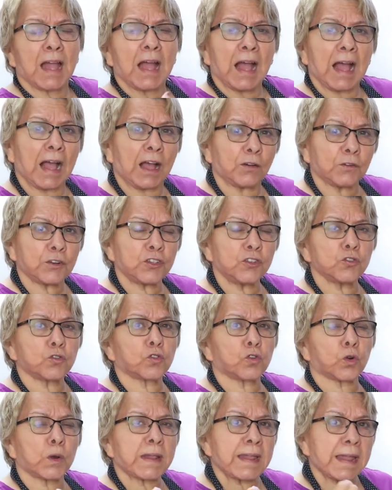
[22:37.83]
How do you
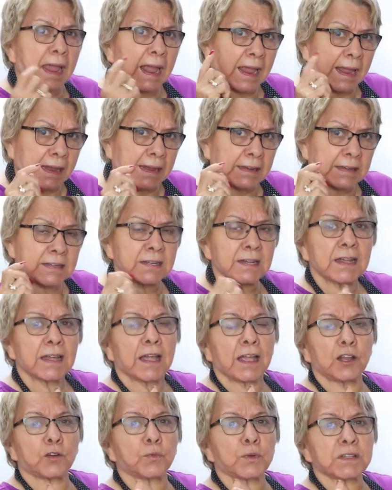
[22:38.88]
create
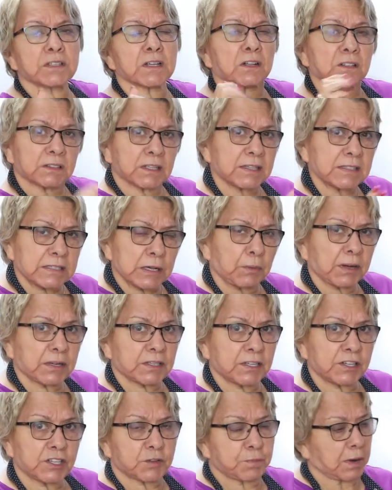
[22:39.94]
a result? That's how I
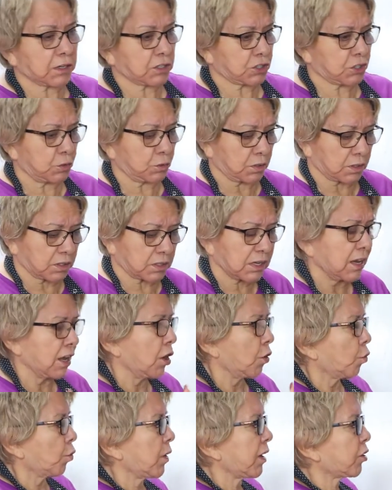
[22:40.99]
teach my students.
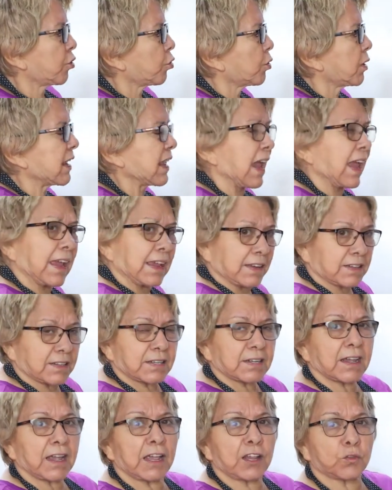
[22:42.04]
We
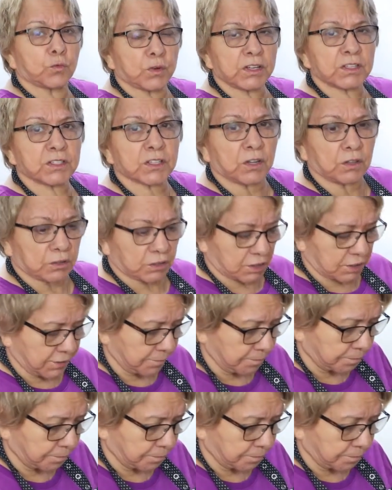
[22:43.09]
create a result.